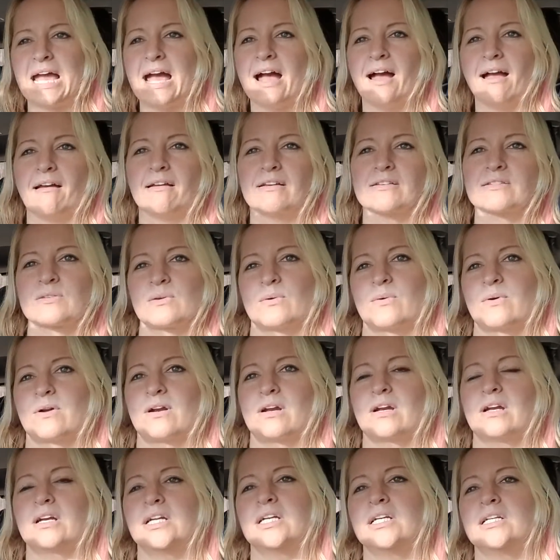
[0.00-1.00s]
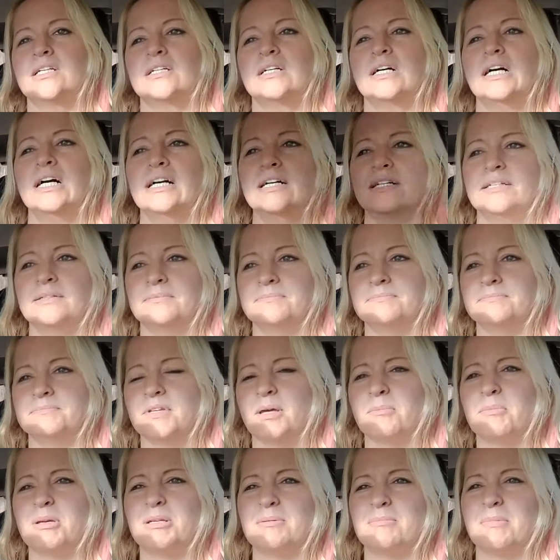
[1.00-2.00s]
ex, or
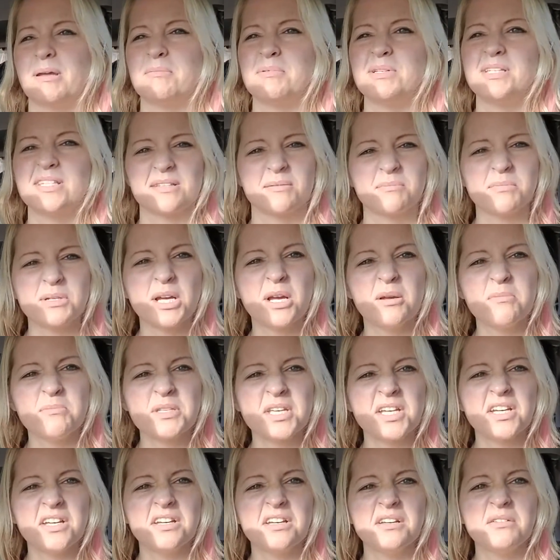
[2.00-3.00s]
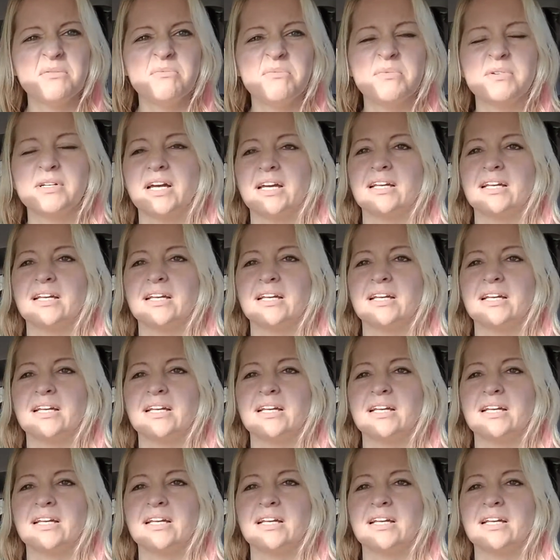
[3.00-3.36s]
I mean, maybe sometimes I am,